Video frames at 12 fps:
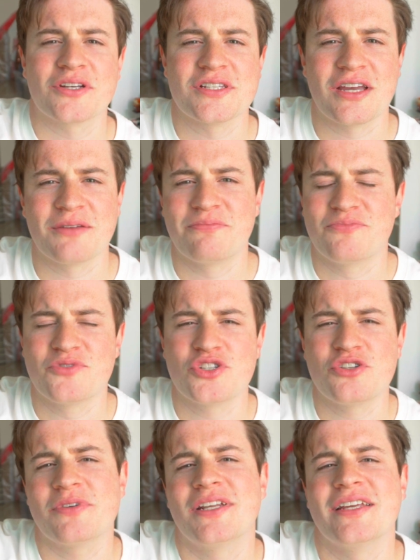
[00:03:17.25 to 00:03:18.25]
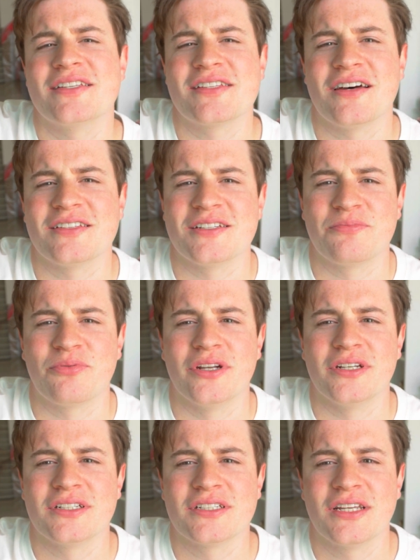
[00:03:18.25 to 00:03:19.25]
because I stupidly started to
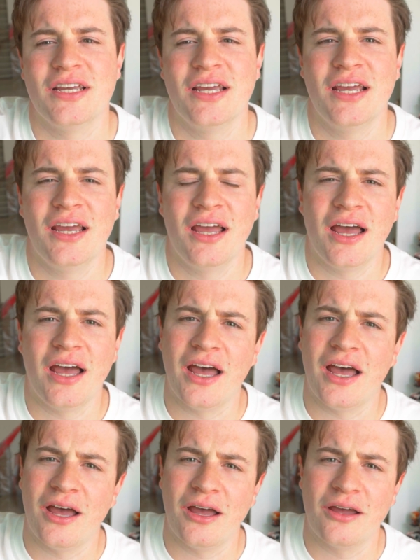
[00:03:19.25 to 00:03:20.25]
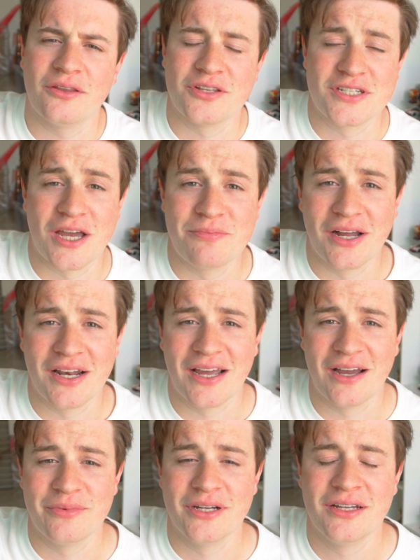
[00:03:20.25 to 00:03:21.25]
print the TIE pilot
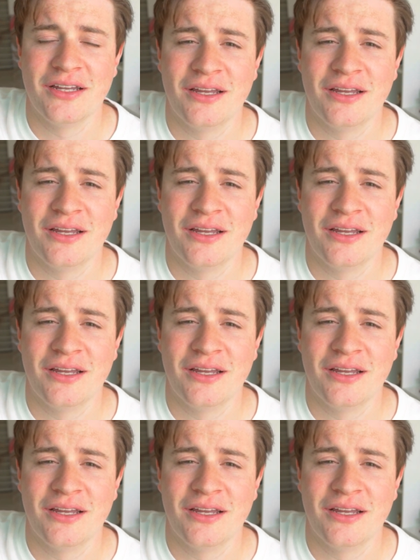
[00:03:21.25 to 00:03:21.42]
helmet